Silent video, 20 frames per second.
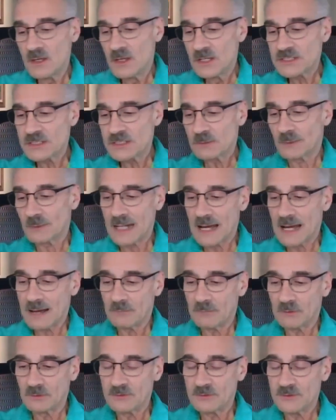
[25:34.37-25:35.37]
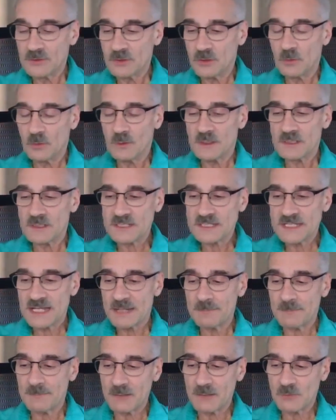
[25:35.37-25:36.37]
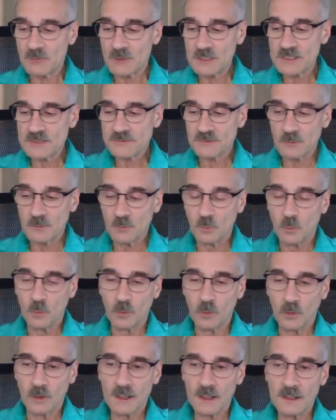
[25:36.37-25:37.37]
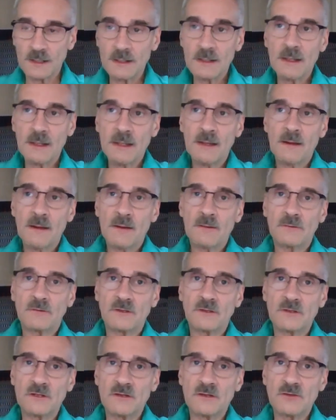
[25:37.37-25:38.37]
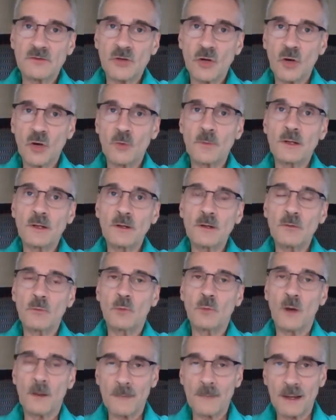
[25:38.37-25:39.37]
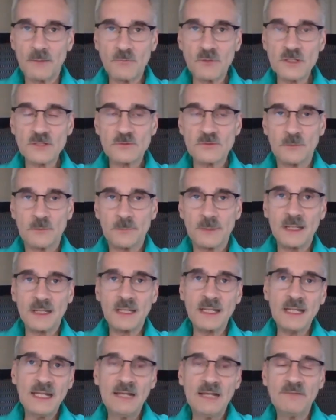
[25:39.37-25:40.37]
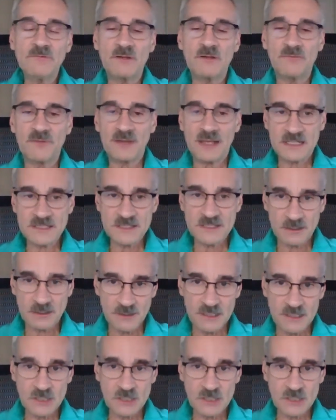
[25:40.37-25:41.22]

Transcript: So what I will do is set my risk reward to determine what my risk would be, even if it gets there